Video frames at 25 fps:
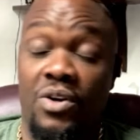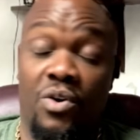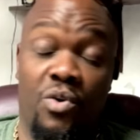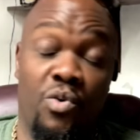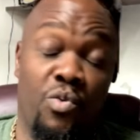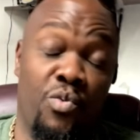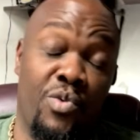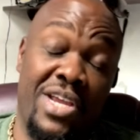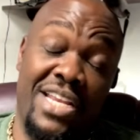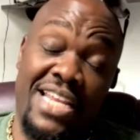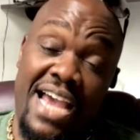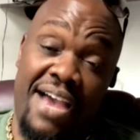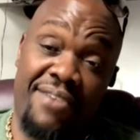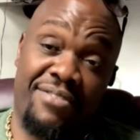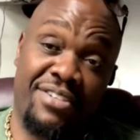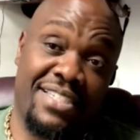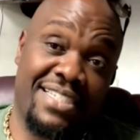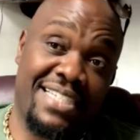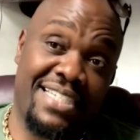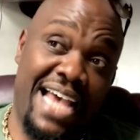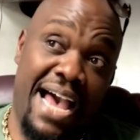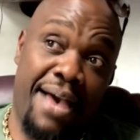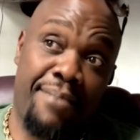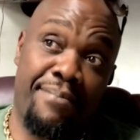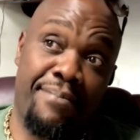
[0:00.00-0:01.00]
we'd have a
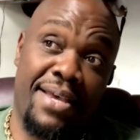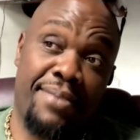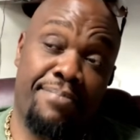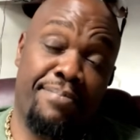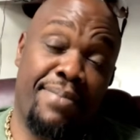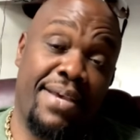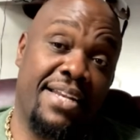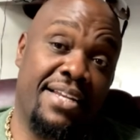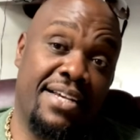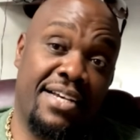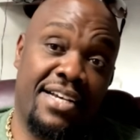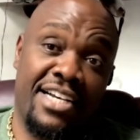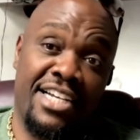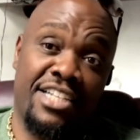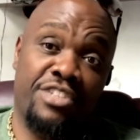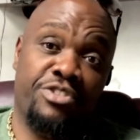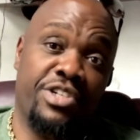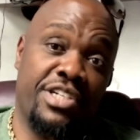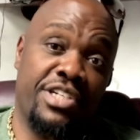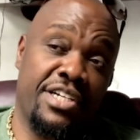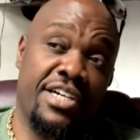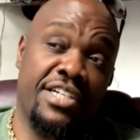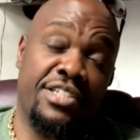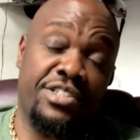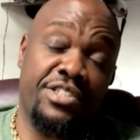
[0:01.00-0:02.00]
side bet
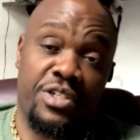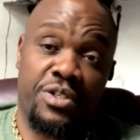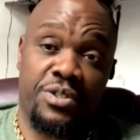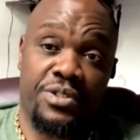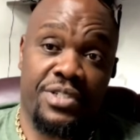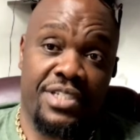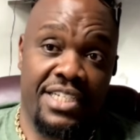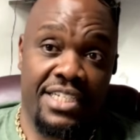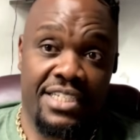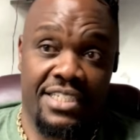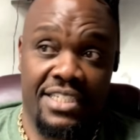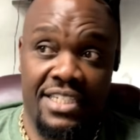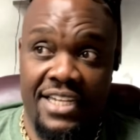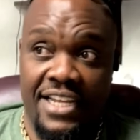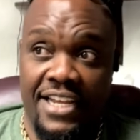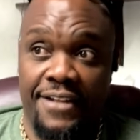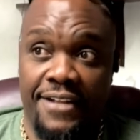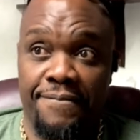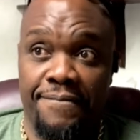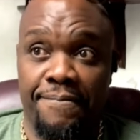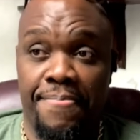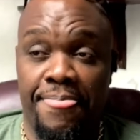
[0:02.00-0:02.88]
100 on 6 and 8.